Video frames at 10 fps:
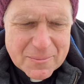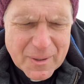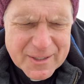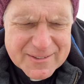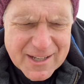
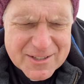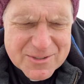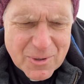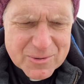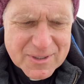But on his
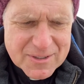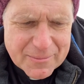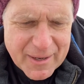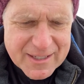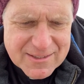road to
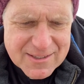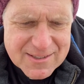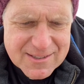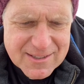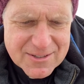
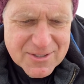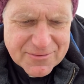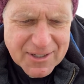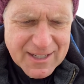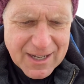Damascus, and there's
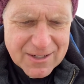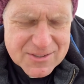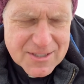different accounts. He